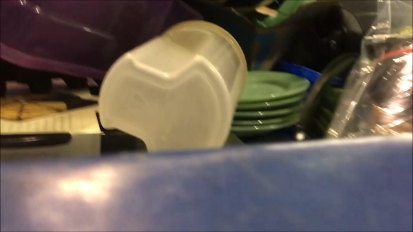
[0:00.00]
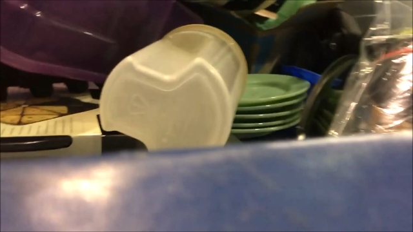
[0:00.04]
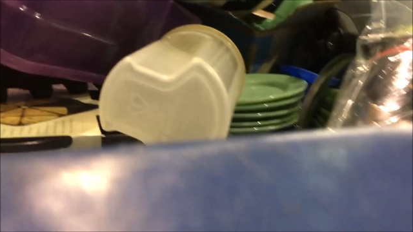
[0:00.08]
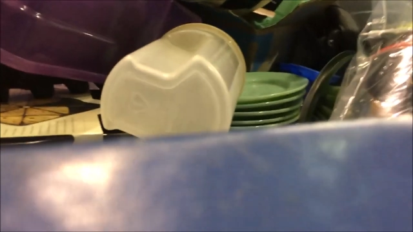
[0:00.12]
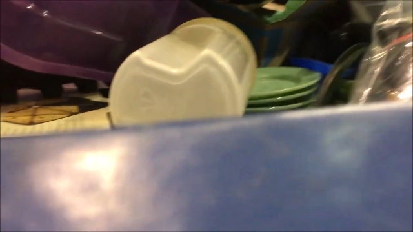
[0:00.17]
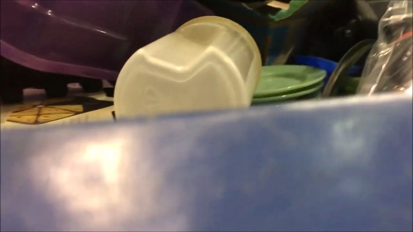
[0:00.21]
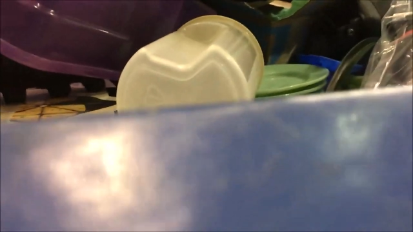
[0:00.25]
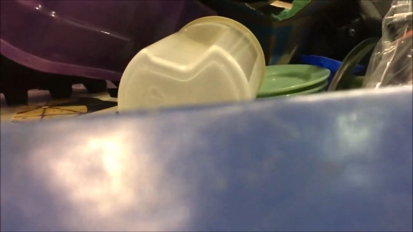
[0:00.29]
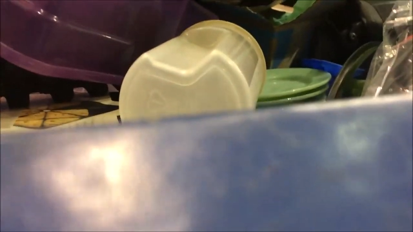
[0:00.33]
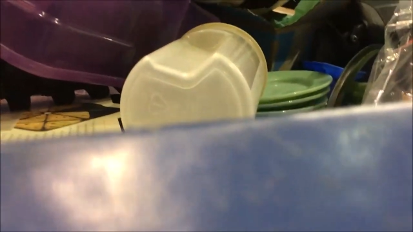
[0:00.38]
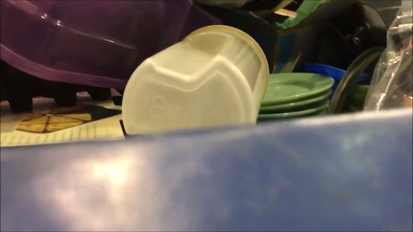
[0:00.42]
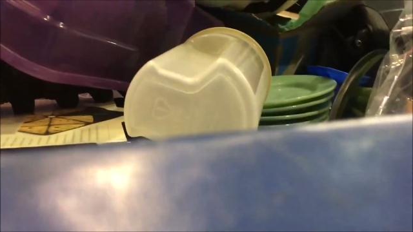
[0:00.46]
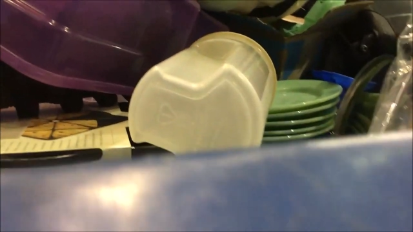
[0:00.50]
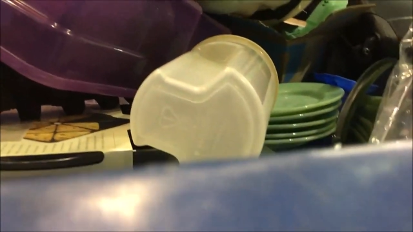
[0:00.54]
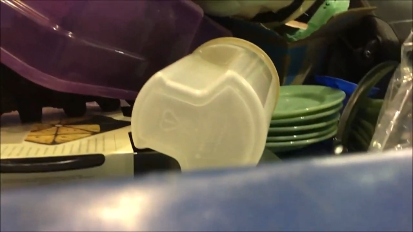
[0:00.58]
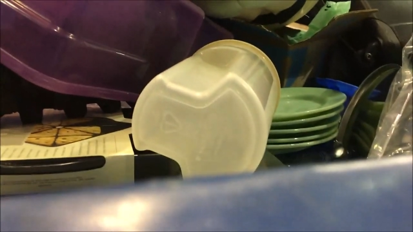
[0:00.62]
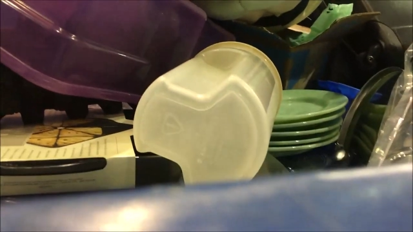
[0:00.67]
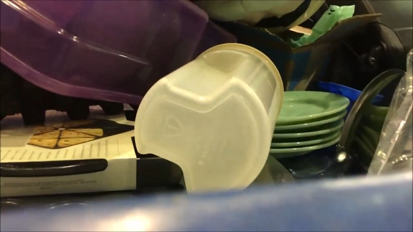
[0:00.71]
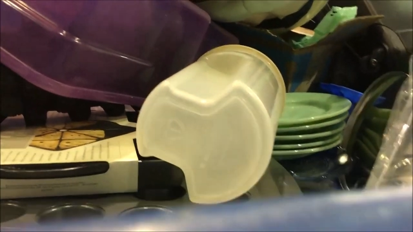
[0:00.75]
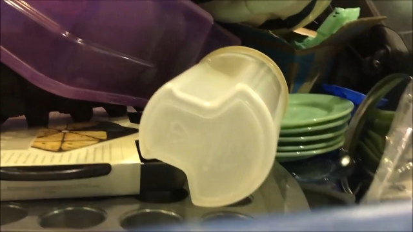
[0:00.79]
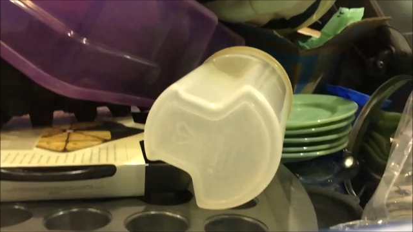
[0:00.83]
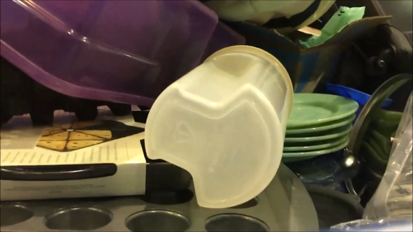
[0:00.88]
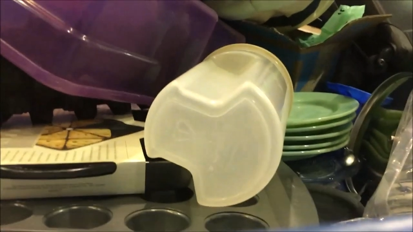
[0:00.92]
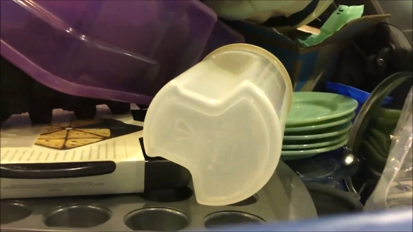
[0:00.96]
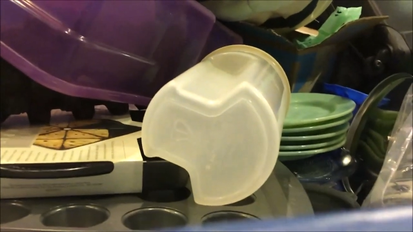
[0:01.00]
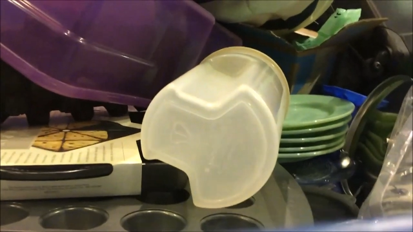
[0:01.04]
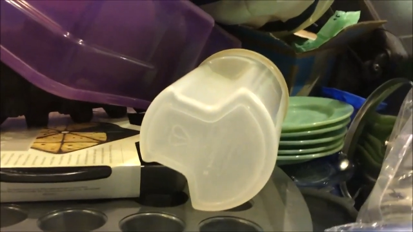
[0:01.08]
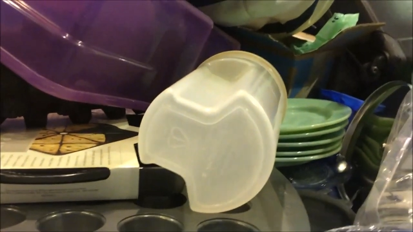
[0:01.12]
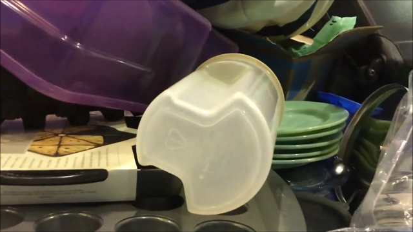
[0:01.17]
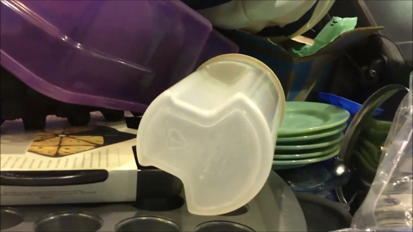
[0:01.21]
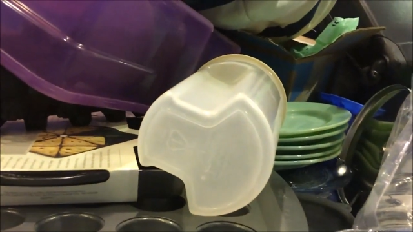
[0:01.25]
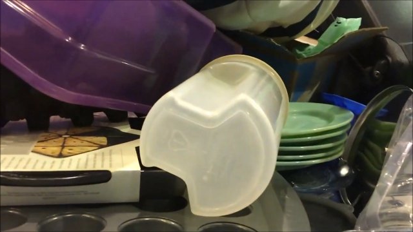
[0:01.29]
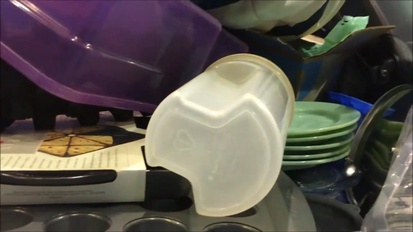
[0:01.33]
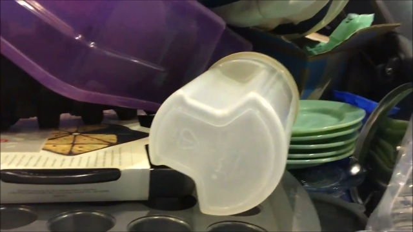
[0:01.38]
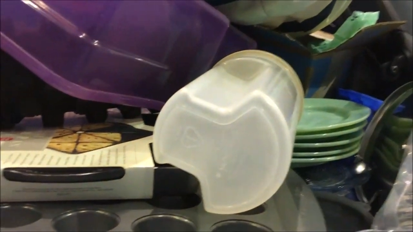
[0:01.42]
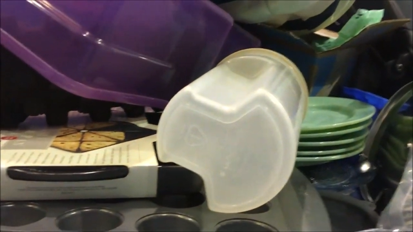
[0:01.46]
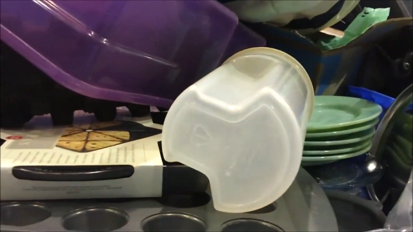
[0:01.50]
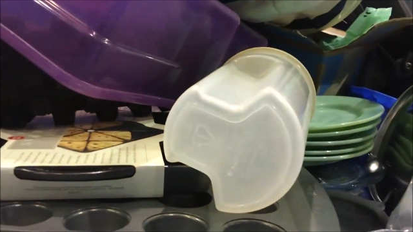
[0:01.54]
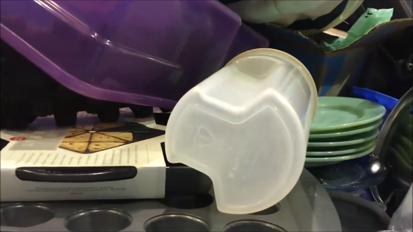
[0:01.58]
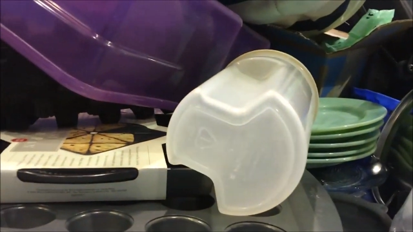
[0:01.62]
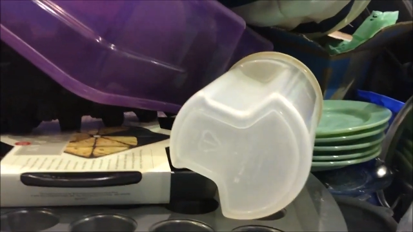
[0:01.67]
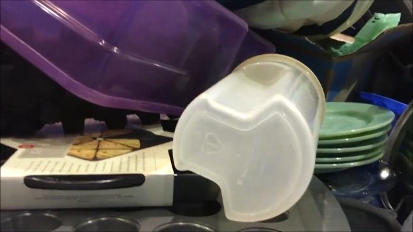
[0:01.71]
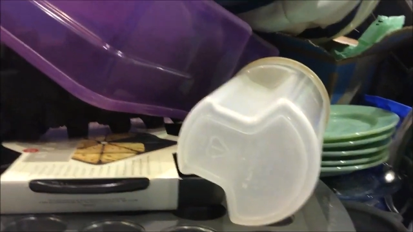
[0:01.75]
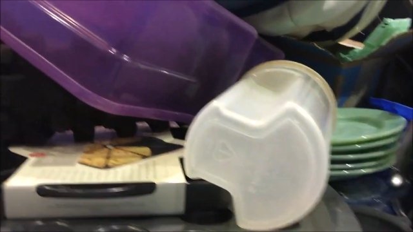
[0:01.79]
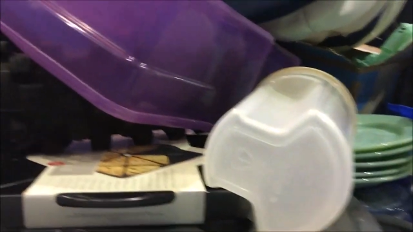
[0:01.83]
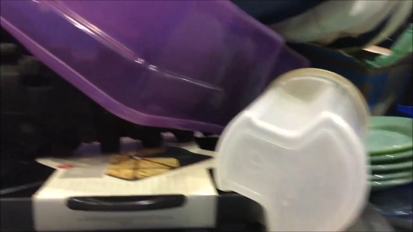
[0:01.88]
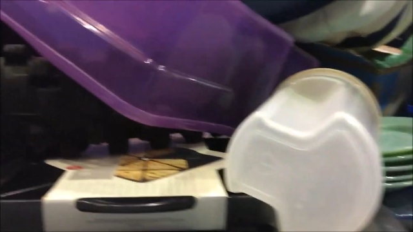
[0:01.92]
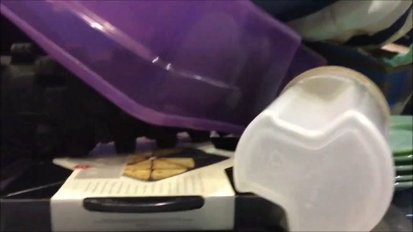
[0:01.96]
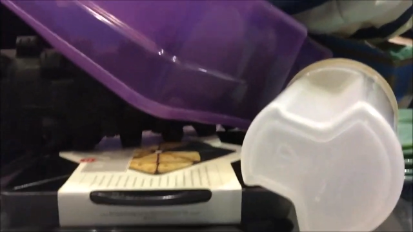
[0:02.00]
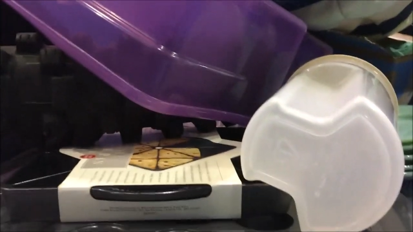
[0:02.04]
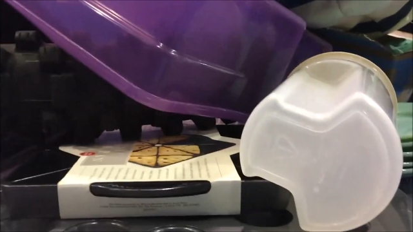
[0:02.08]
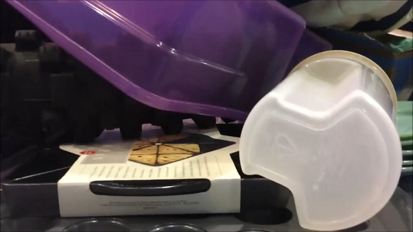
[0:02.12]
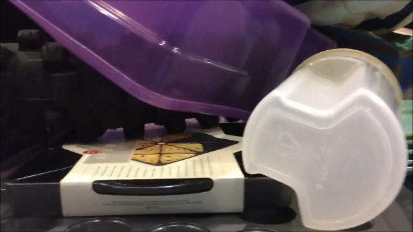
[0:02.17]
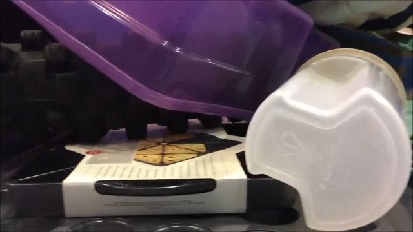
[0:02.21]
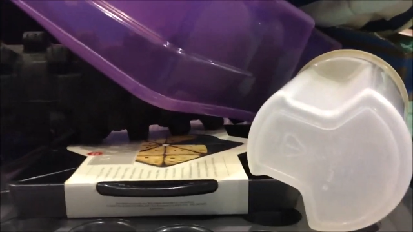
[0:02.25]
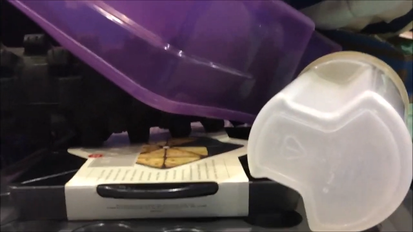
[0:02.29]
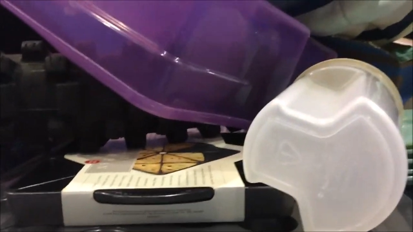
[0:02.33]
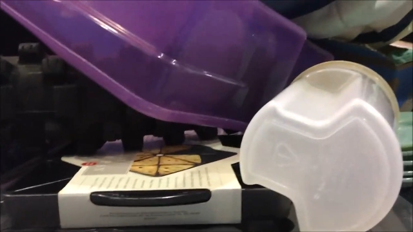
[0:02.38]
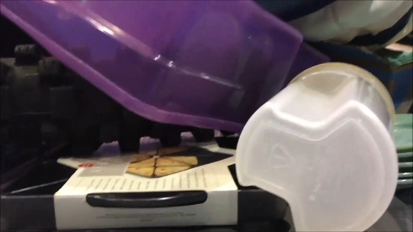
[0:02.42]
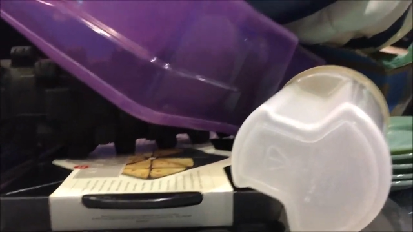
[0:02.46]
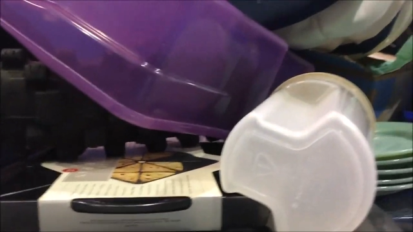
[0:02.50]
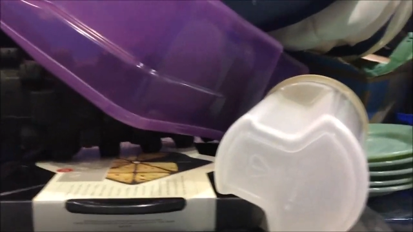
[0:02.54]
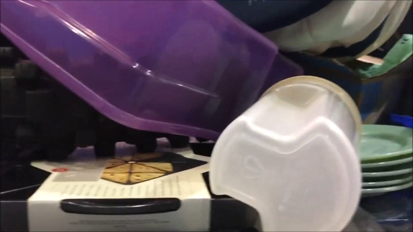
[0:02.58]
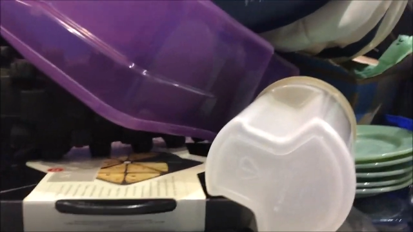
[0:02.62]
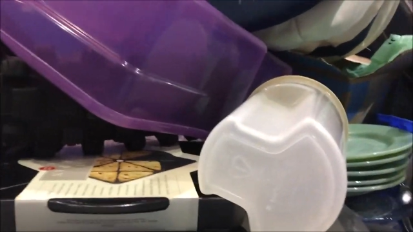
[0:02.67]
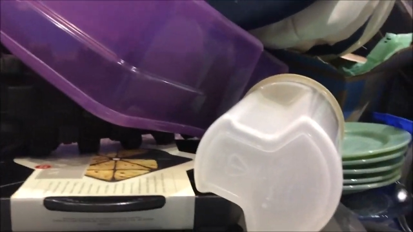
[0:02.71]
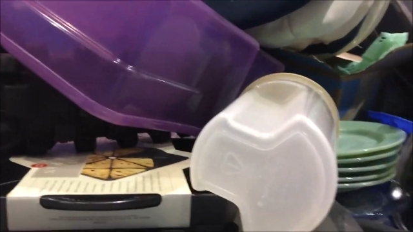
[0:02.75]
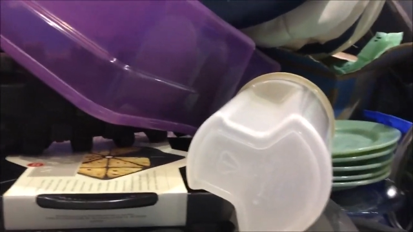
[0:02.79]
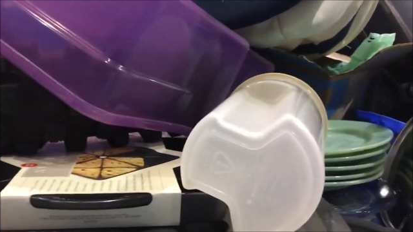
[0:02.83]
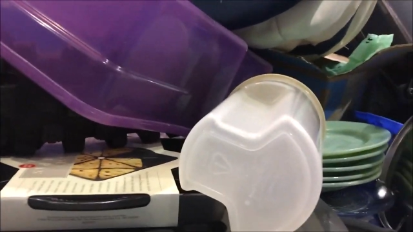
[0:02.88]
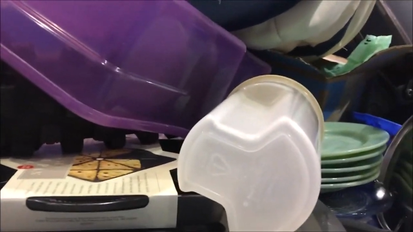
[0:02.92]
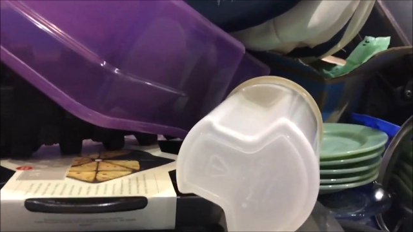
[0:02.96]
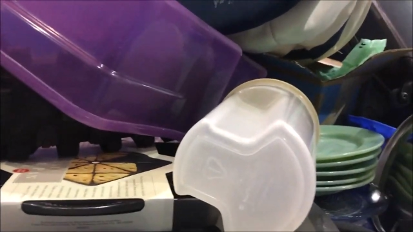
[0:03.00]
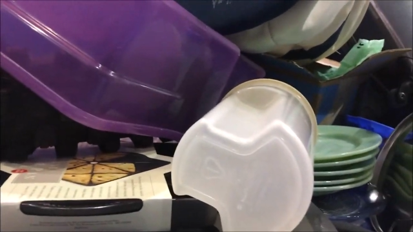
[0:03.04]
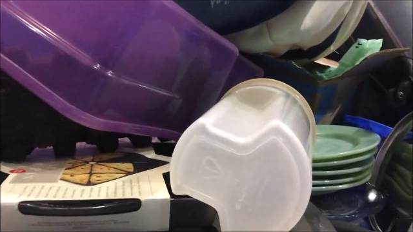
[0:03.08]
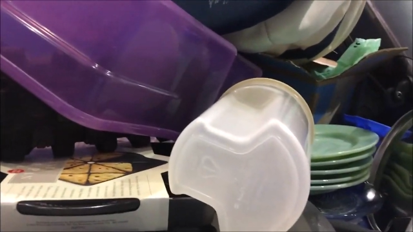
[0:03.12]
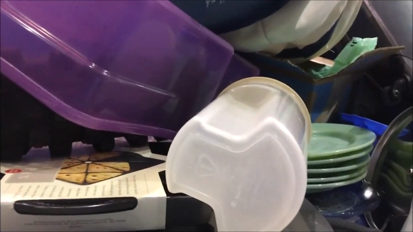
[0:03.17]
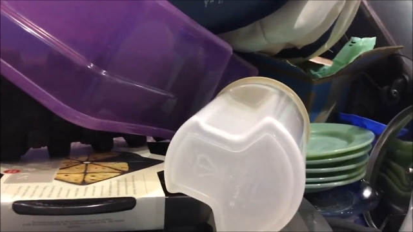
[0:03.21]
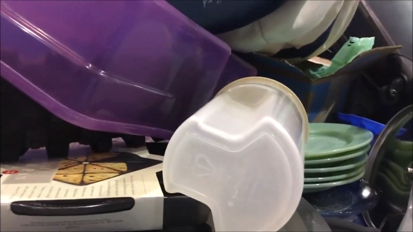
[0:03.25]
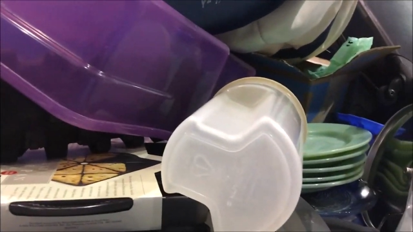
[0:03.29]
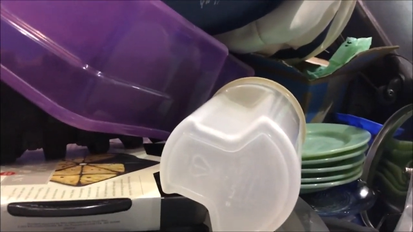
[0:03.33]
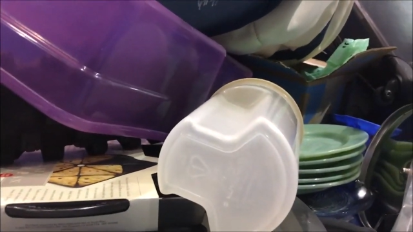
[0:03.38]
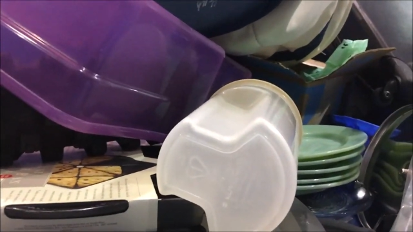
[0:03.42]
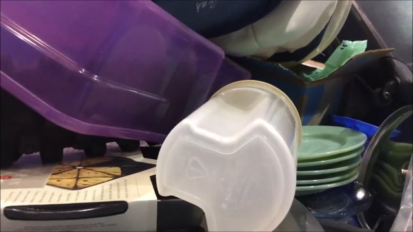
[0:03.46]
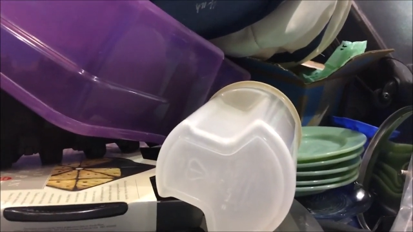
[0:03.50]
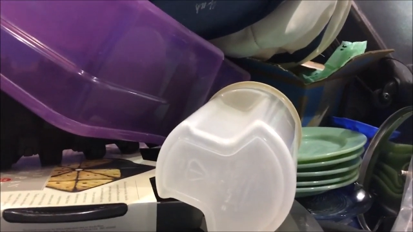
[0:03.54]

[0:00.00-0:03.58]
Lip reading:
(no speaker visible)